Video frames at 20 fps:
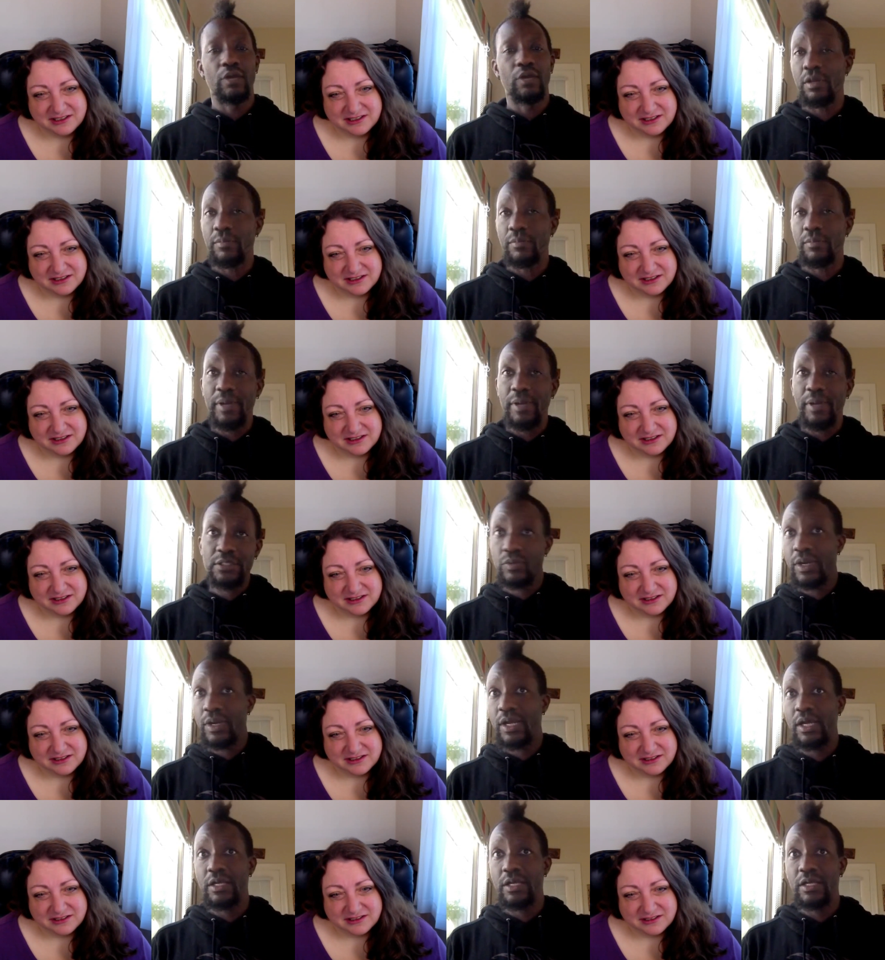Speaker 1: going back
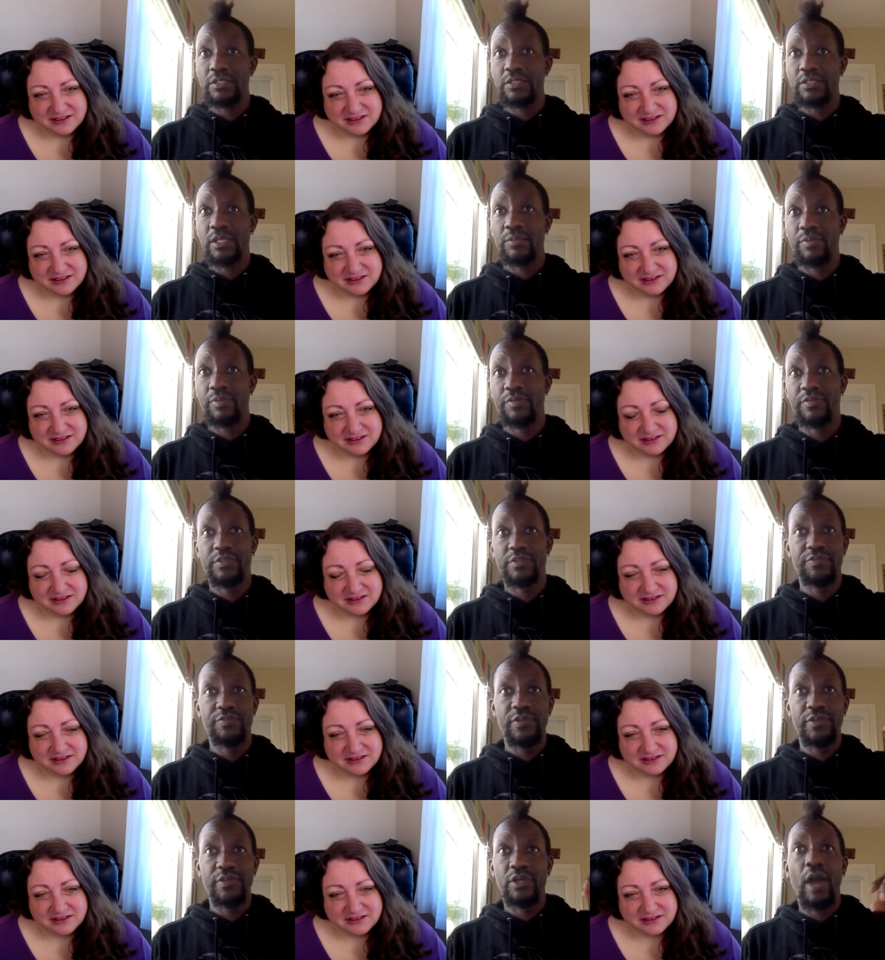to what I said in the
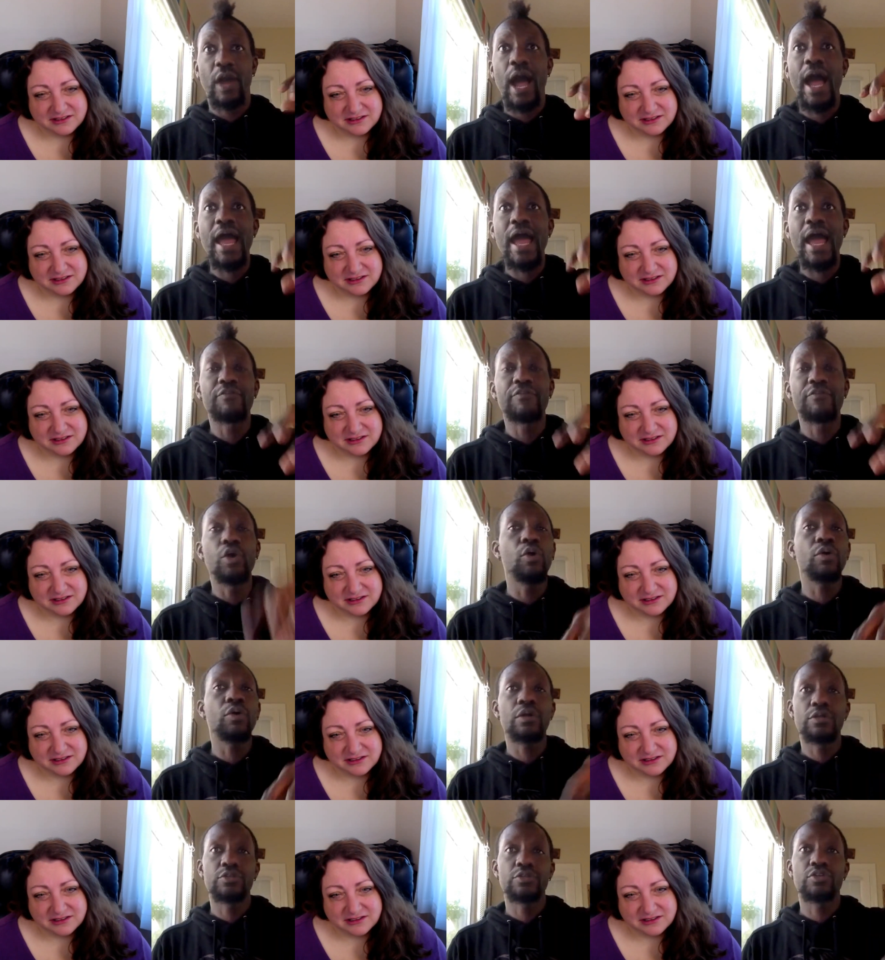previous video, I have
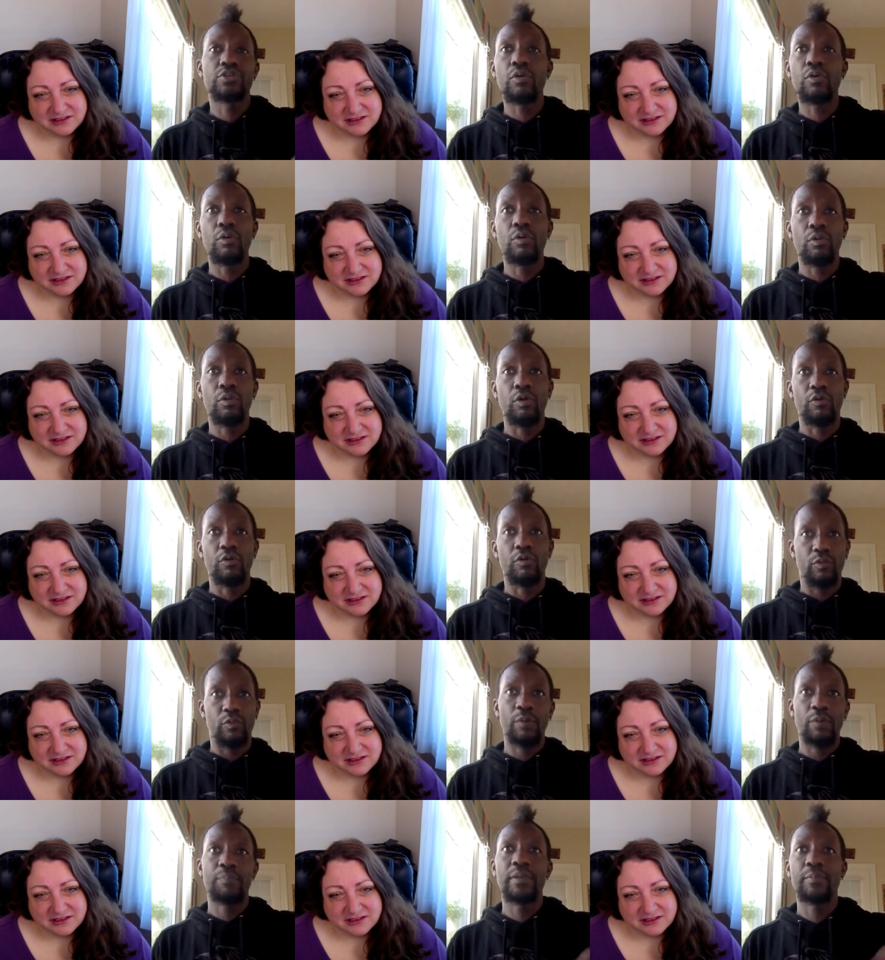no control
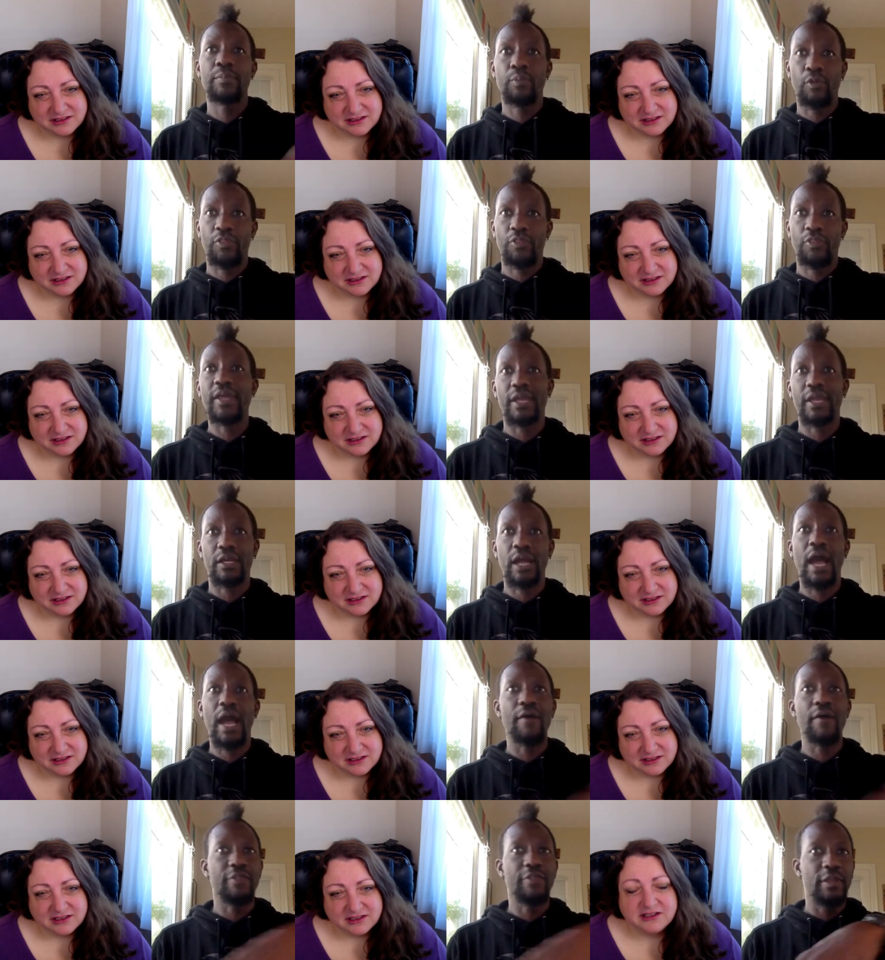over what people
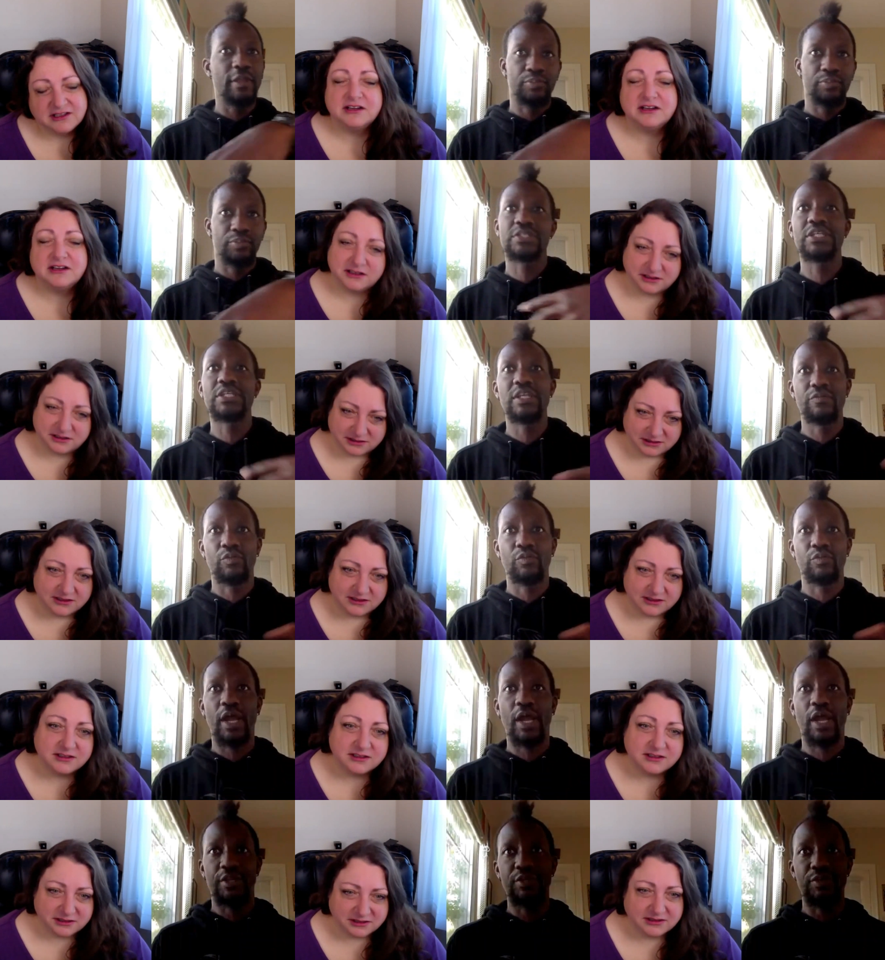think, how they
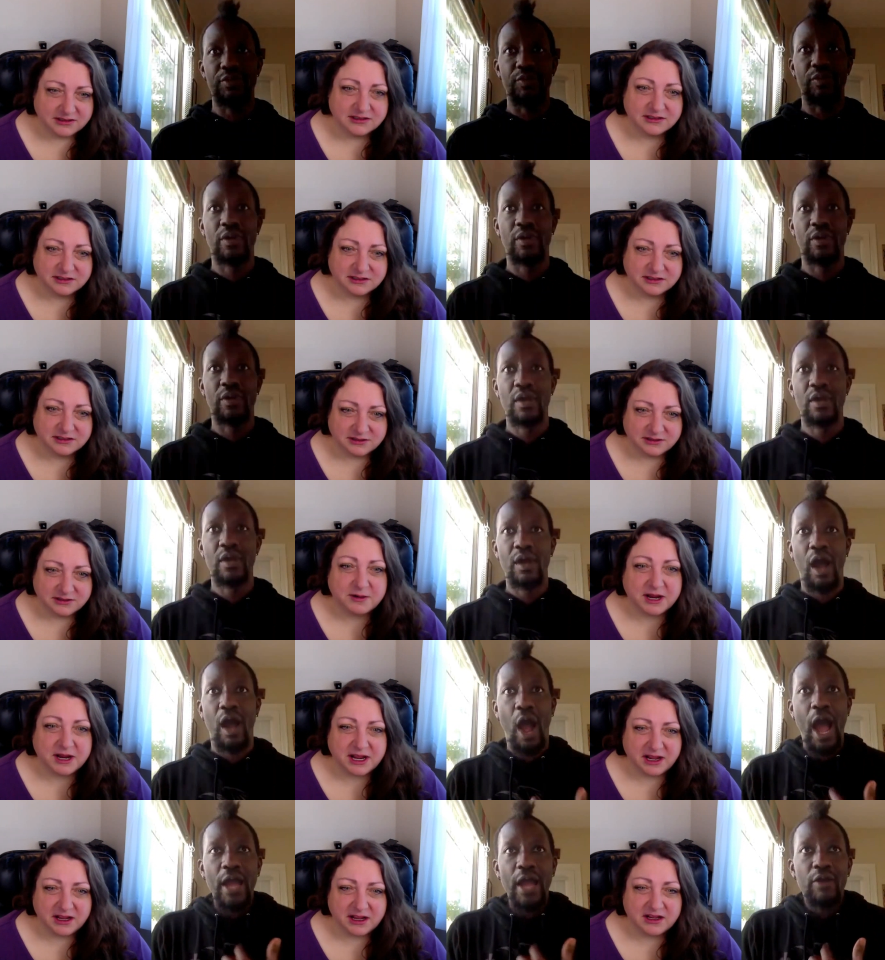perceive what I do.
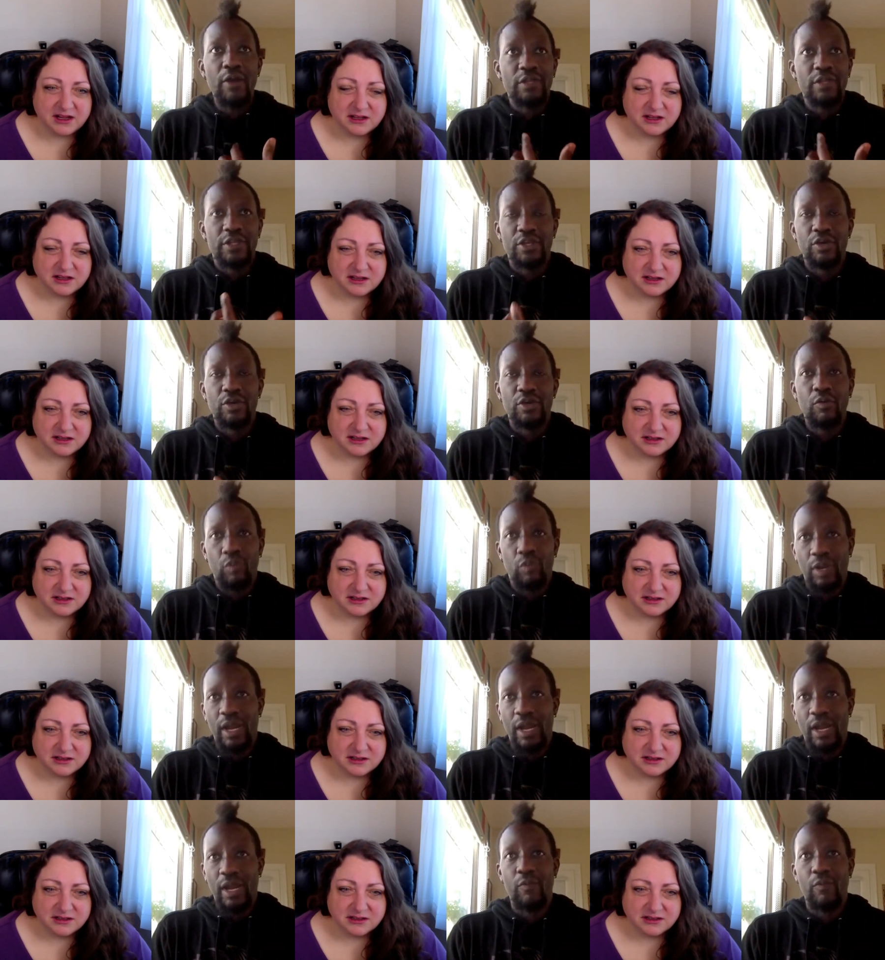Right. I only know
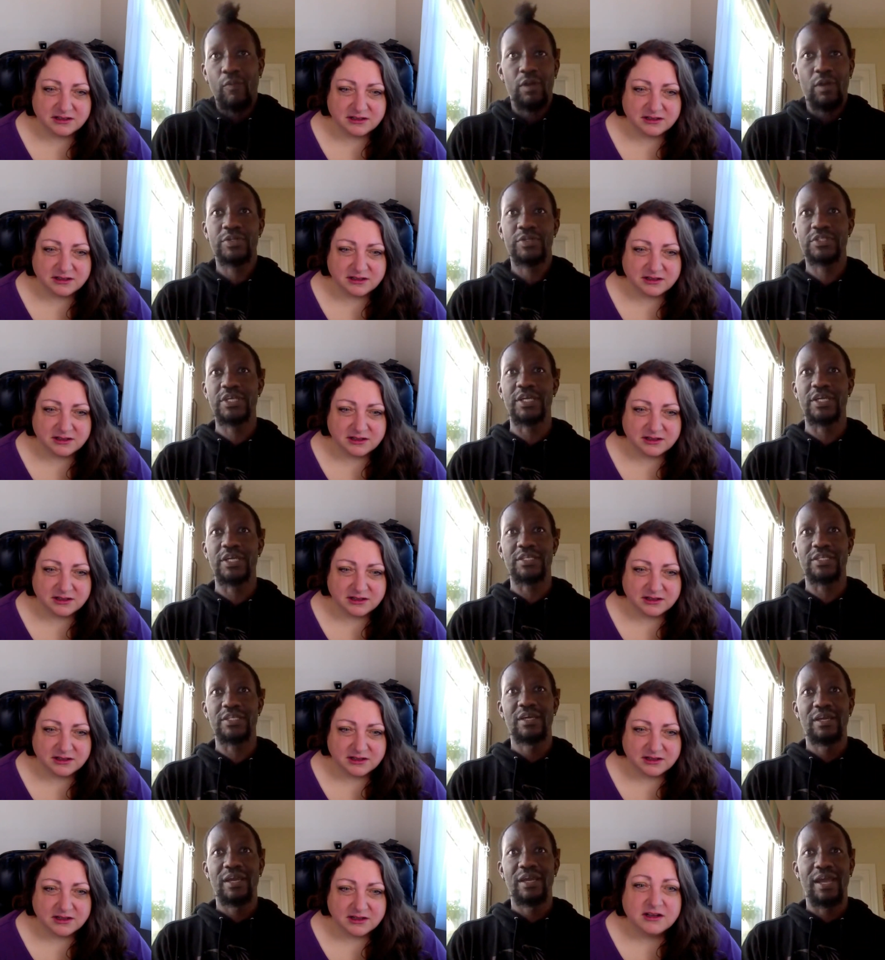what I want to present,